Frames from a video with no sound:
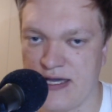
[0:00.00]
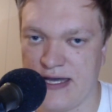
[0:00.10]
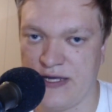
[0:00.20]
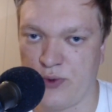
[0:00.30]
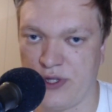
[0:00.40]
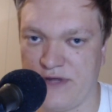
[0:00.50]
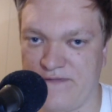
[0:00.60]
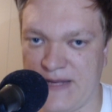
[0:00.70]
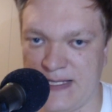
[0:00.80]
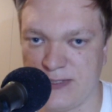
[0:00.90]
and they want the
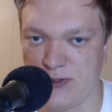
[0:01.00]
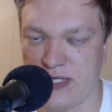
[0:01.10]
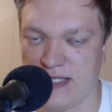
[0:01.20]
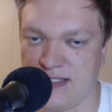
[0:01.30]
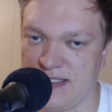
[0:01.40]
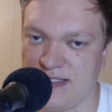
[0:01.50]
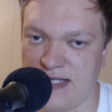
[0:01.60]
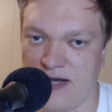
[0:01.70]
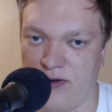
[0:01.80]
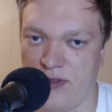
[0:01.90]
fans to can sit
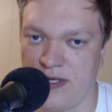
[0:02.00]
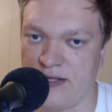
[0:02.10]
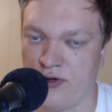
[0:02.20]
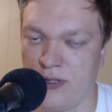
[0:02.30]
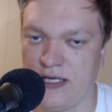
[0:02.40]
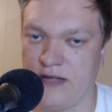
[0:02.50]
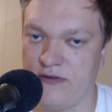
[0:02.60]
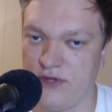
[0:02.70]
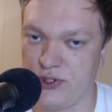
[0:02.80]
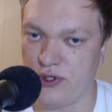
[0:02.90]
down and only
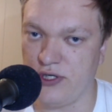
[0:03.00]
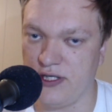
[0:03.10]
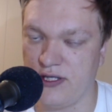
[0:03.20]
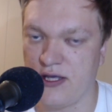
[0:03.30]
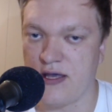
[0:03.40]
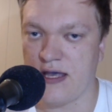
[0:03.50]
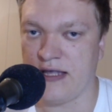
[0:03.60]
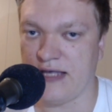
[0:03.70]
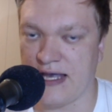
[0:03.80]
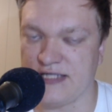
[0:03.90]
enjoy it
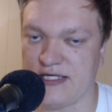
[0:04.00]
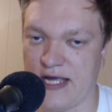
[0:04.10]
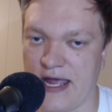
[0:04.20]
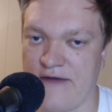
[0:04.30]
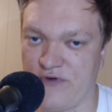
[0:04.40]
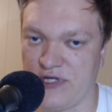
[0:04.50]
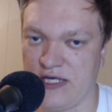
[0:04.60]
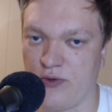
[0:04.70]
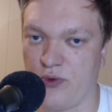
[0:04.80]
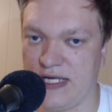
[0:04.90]
and catch
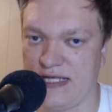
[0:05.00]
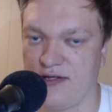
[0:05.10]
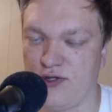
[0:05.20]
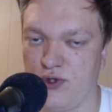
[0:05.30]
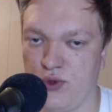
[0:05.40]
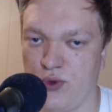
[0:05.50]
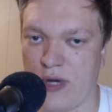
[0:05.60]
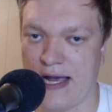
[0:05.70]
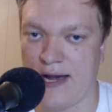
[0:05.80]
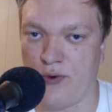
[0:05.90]
everything within 2
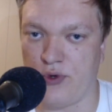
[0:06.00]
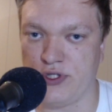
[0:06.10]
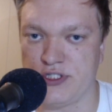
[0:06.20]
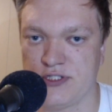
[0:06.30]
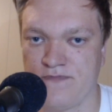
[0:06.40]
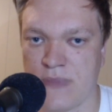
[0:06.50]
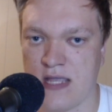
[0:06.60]
hours.